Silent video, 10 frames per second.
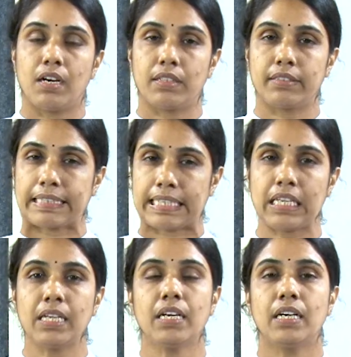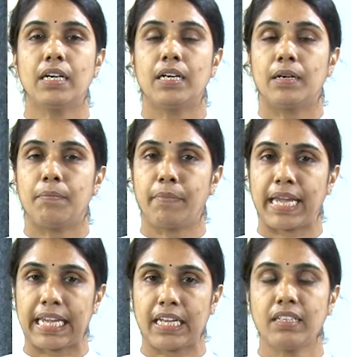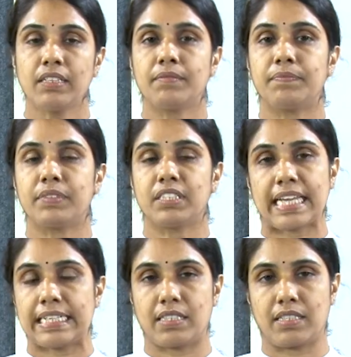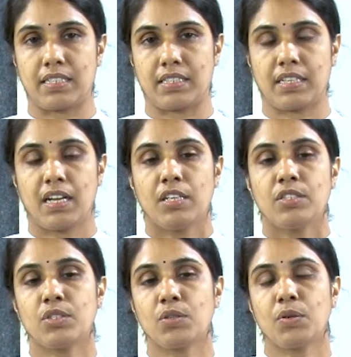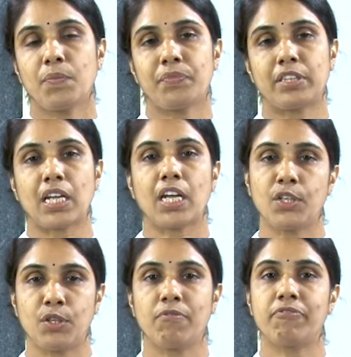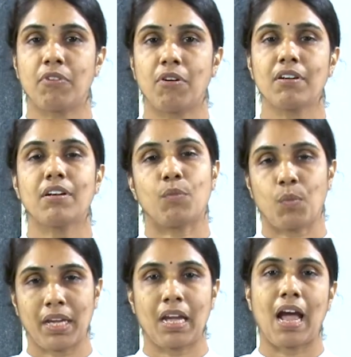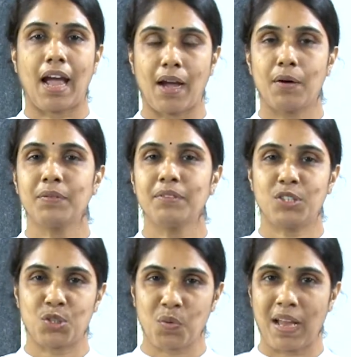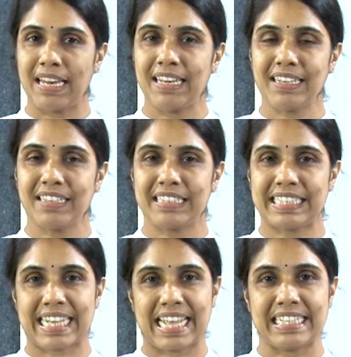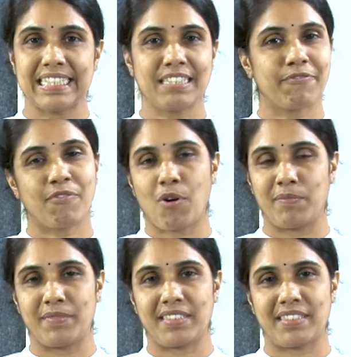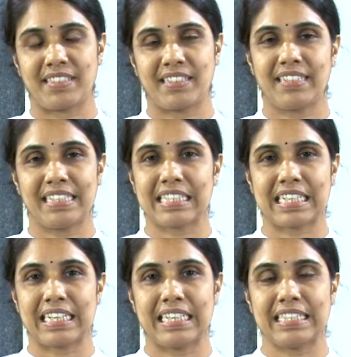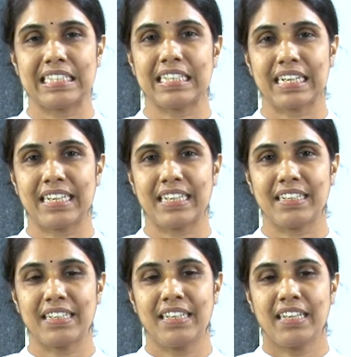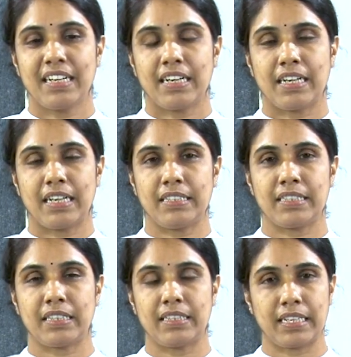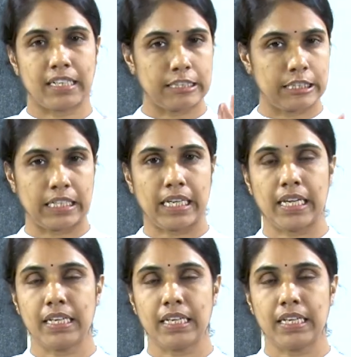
three main tenses. So 3 into 4 we have 12 tense forms. Is it clear? And there are 3